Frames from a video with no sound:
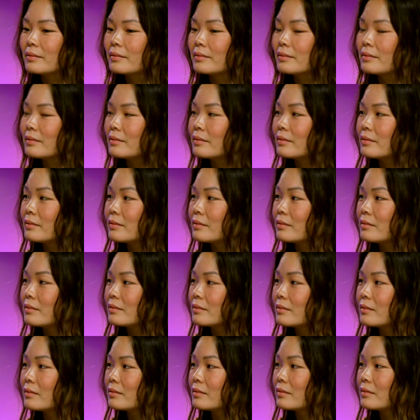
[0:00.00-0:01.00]

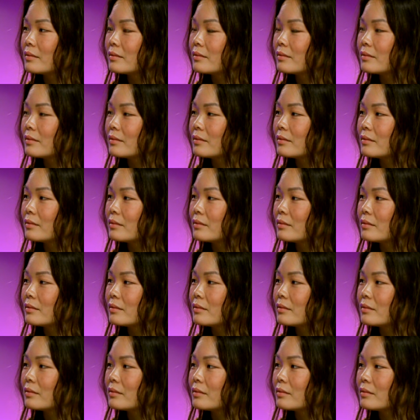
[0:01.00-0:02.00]

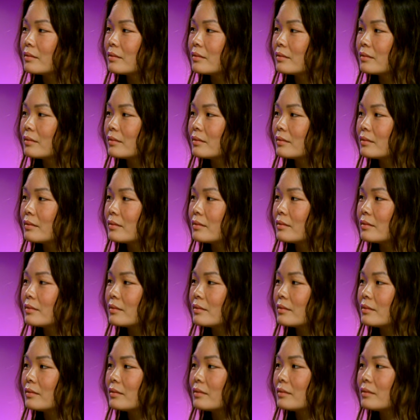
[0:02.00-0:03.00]

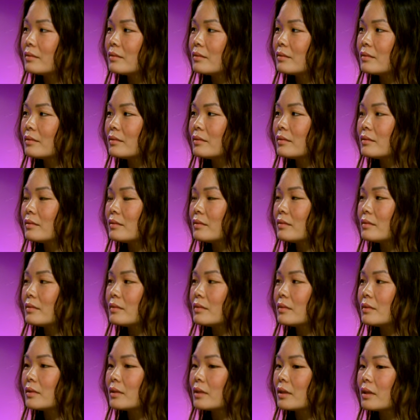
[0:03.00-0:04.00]

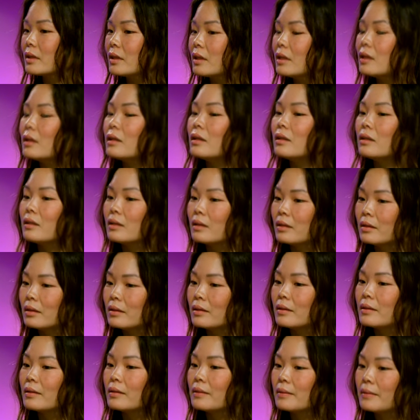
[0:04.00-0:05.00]

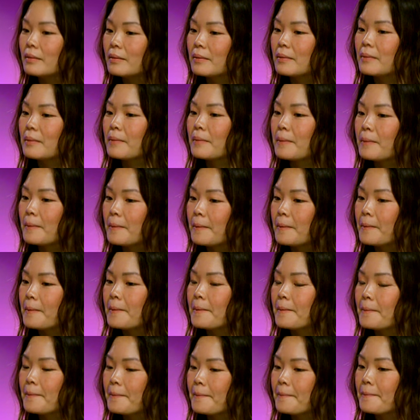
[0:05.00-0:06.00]

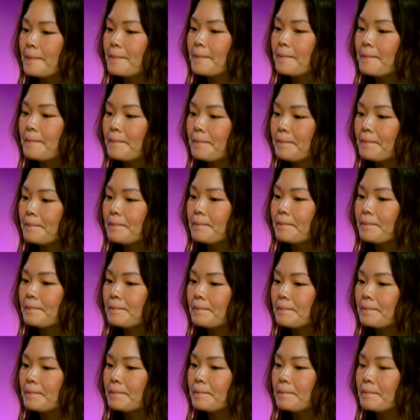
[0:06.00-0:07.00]

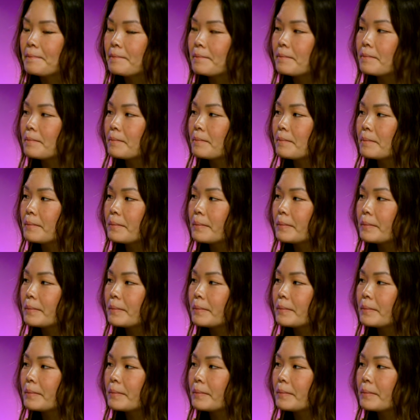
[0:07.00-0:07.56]
[no speech]